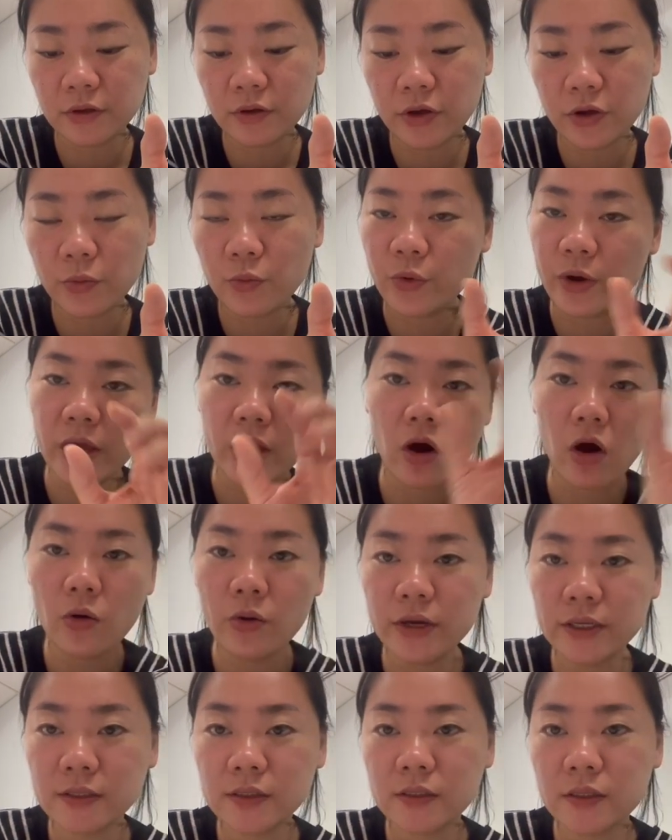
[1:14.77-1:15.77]
We
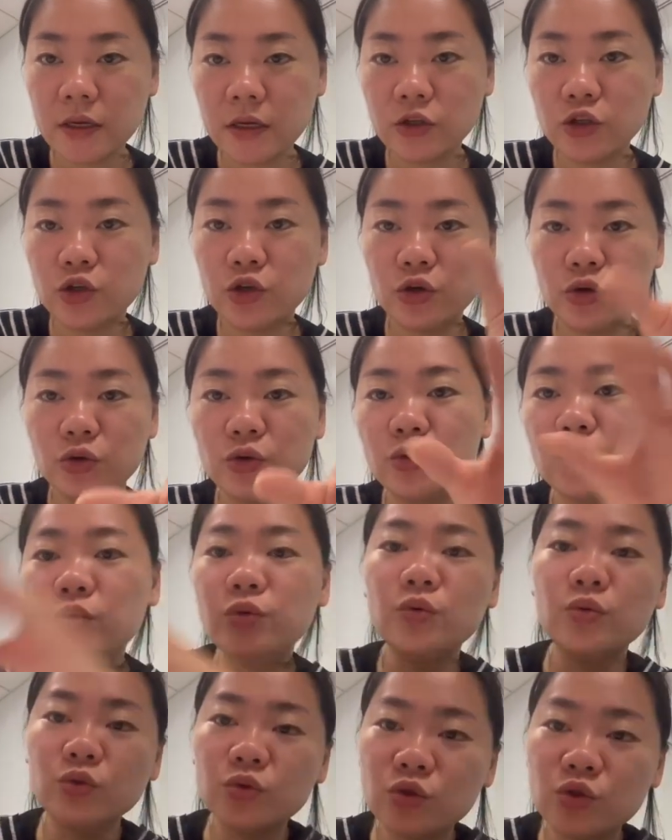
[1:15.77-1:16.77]
always see
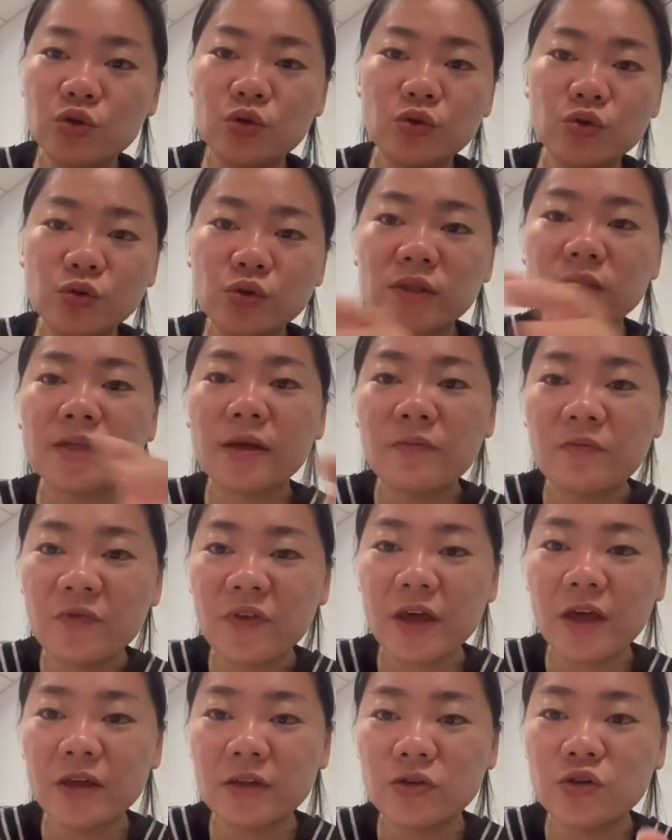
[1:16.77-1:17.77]
to do
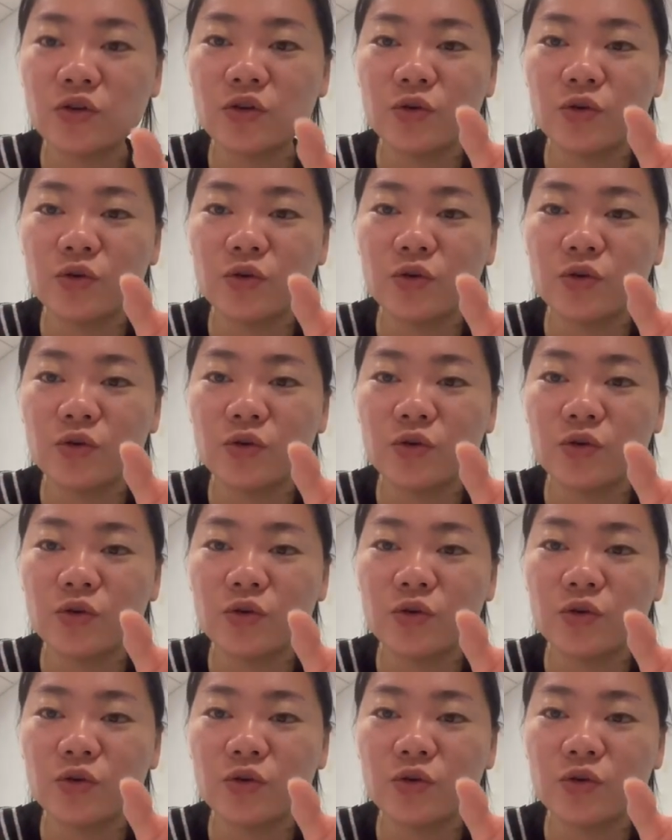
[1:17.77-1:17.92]
something,